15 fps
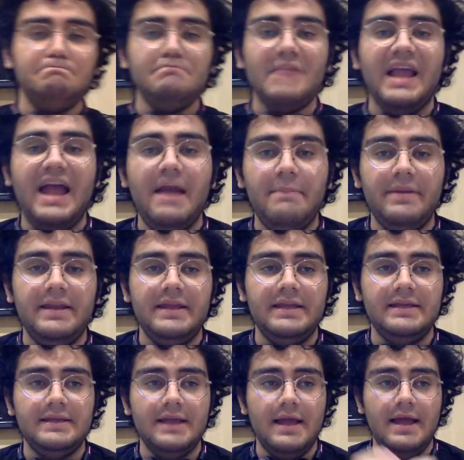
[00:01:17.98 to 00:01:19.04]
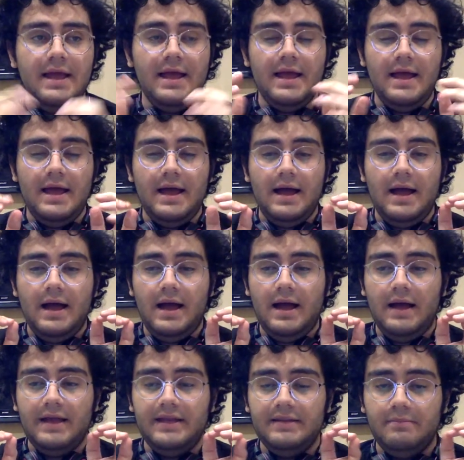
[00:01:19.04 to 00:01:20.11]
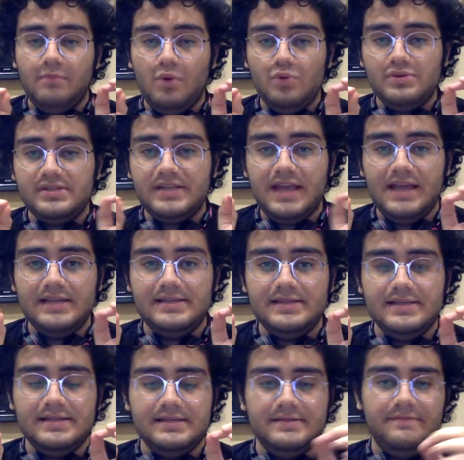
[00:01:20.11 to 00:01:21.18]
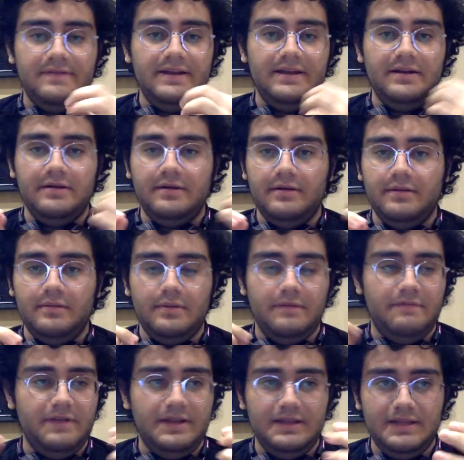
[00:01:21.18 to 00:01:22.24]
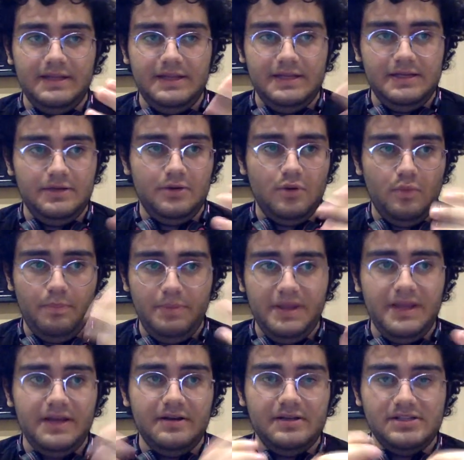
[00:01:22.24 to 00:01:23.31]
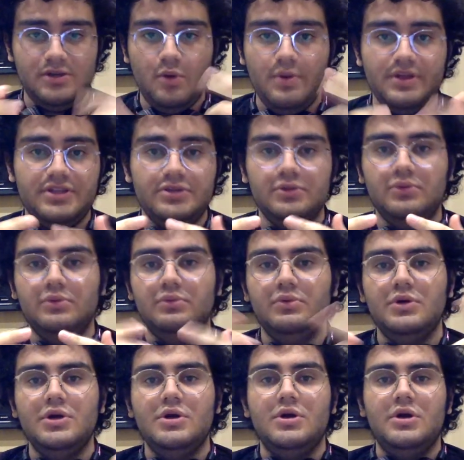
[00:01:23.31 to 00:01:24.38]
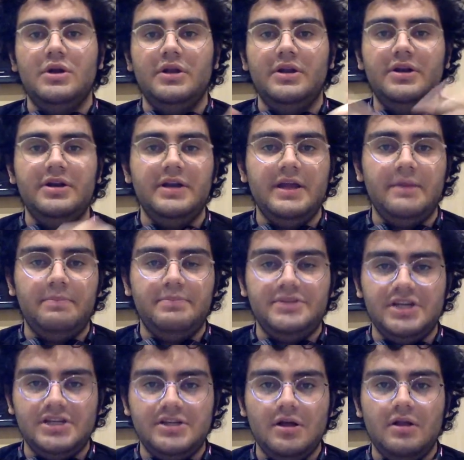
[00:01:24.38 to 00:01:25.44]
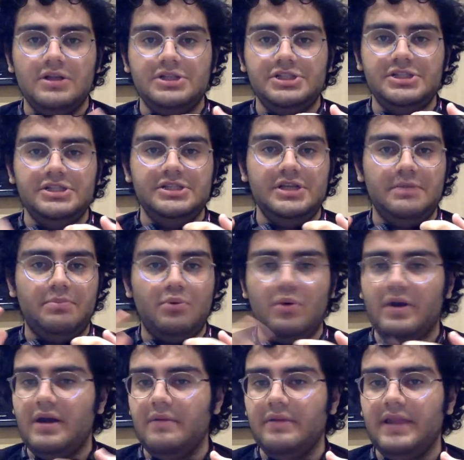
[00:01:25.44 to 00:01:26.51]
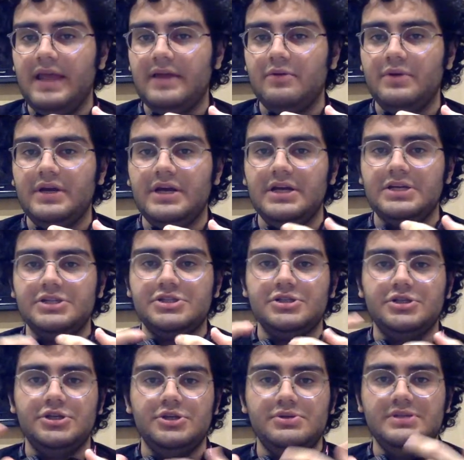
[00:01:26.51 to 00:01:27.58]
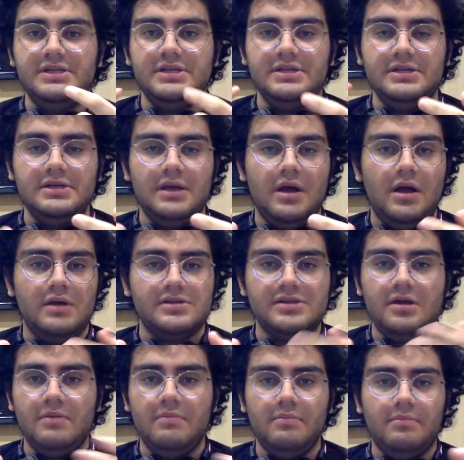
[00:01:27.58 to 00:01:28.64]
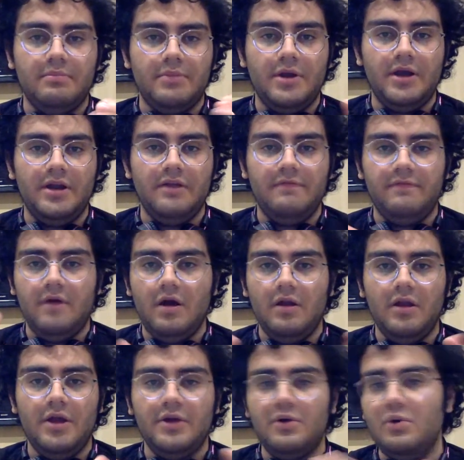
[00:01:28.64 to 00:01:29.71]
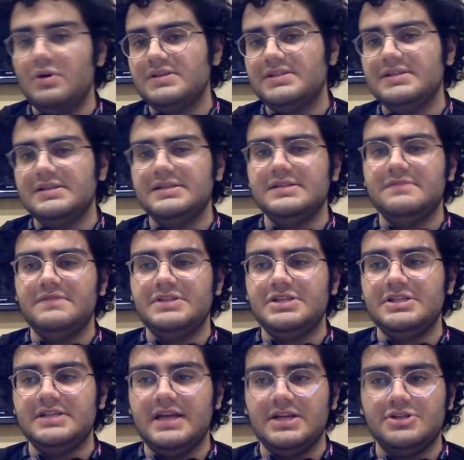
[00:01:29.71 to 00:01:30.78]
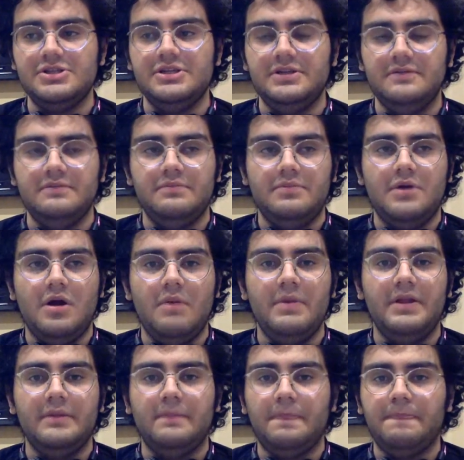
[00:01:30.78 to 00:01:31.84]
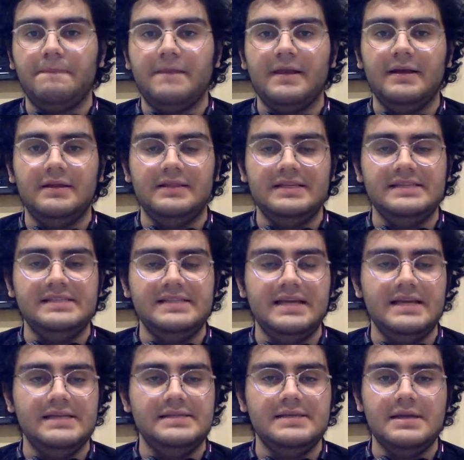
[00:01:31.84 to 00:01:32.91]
happening in the most cases when the beginner is going to learn a technology, a programming language using some kind of online courses, which is actually common these days.